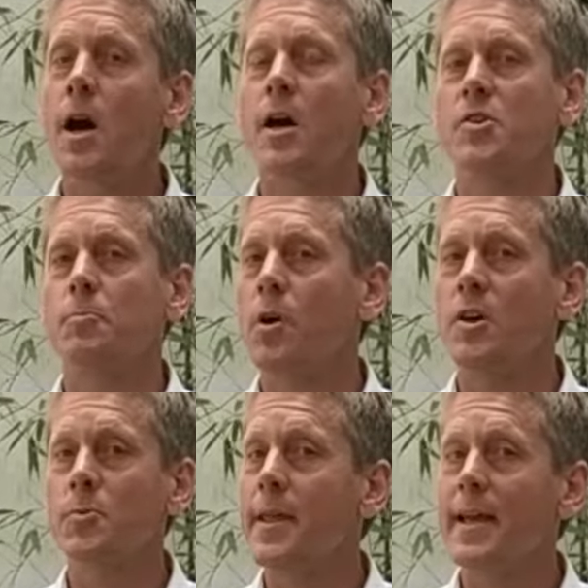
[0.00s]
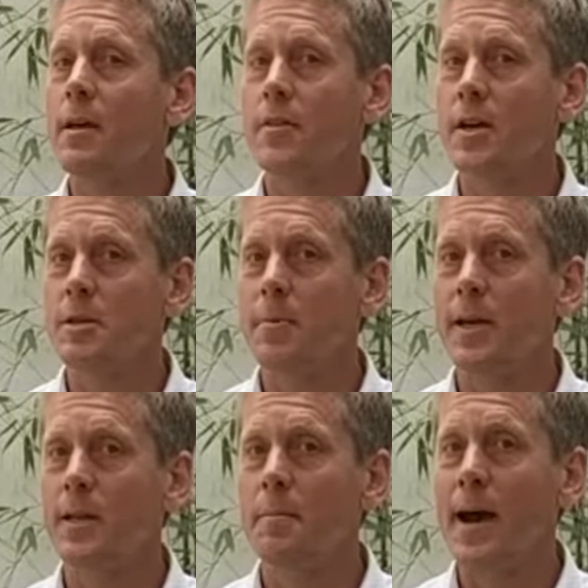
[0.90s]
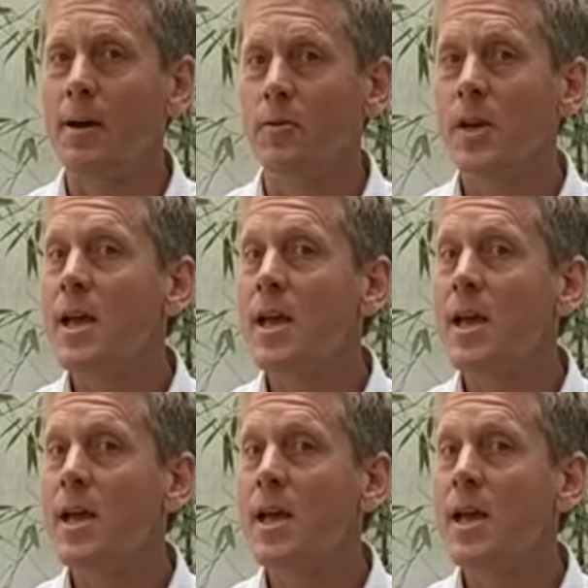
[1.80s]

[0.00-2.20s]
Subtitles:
and are surprised when they get 30p in the pound.